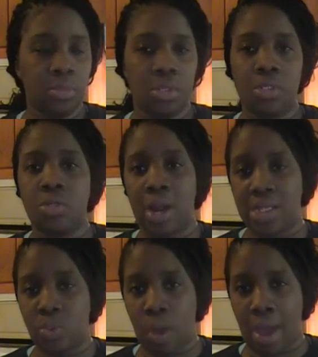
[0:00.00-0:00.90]
So
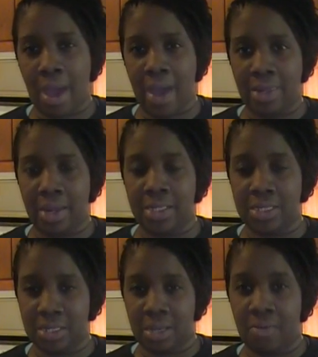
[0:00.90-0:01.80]
that's why I let it
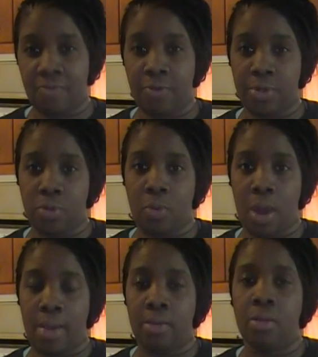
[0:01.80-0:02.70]
sit for a little
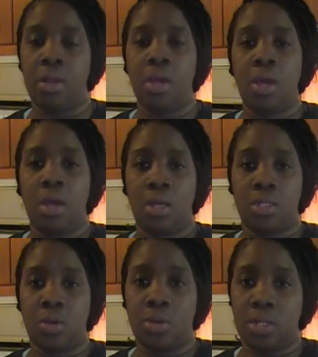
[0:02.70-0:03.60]
while
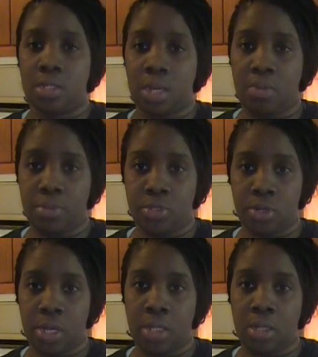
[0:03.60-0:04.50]
so that the temperature
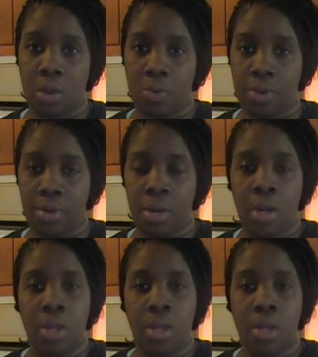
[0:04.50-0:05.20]
can lower.